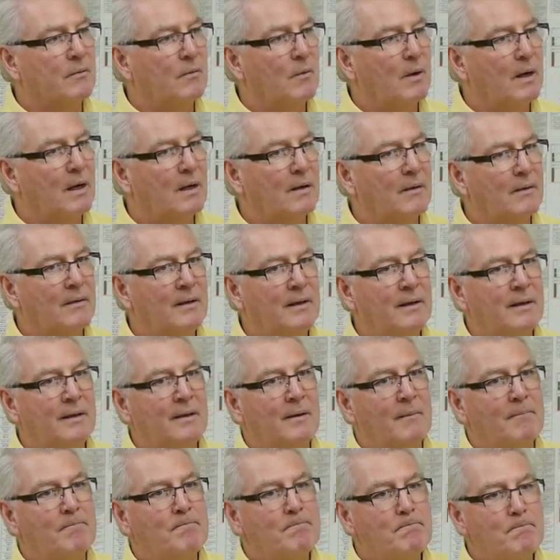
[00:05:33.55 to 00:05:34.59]
Well,
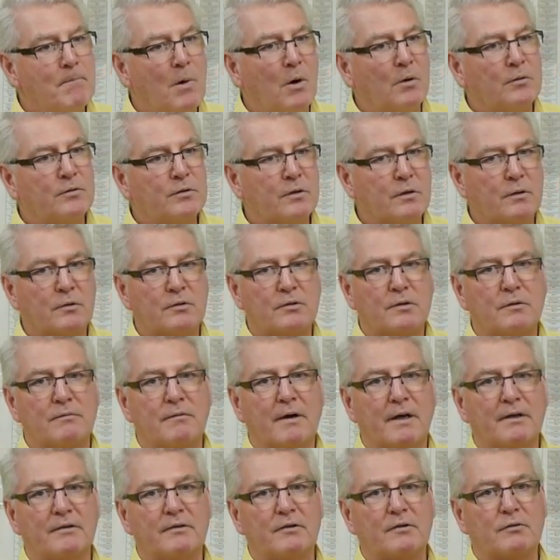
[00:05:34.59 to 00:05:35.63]
most of those
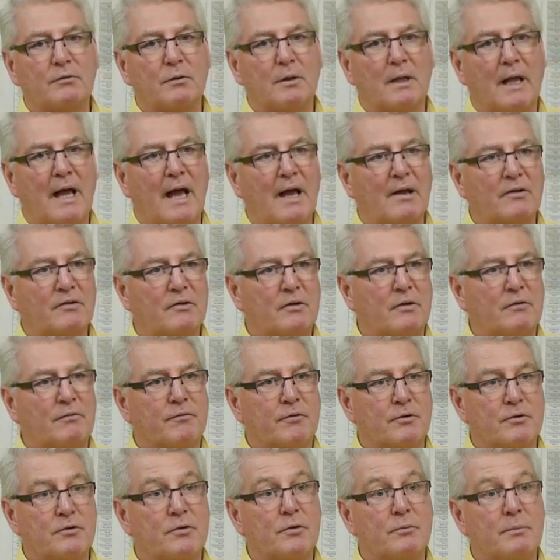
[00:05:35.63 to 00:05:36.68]
devices will ask you
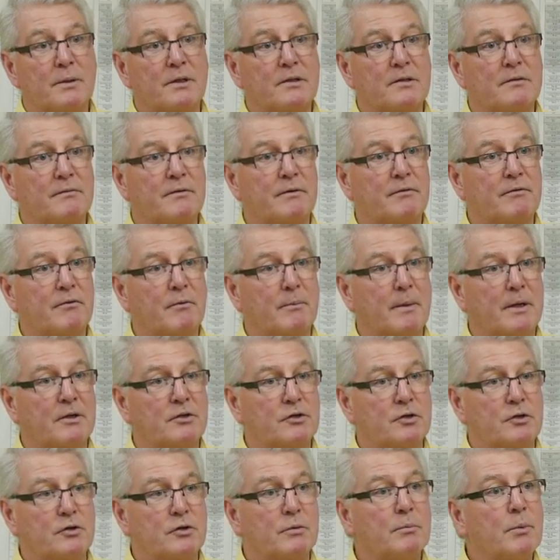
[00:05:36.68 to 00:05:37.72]
for two bits of
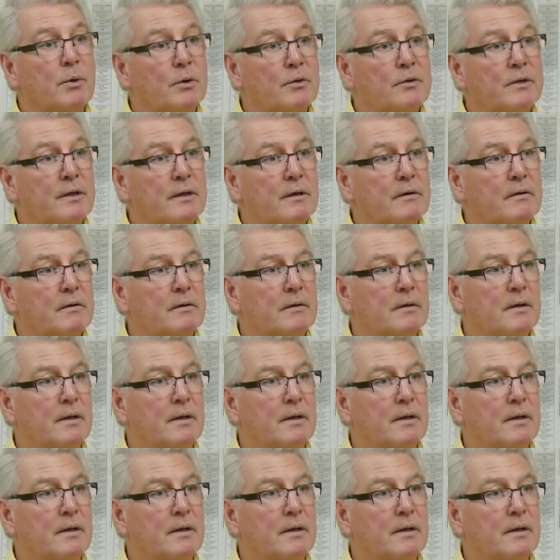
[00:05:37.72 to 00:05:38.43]
information, your birth year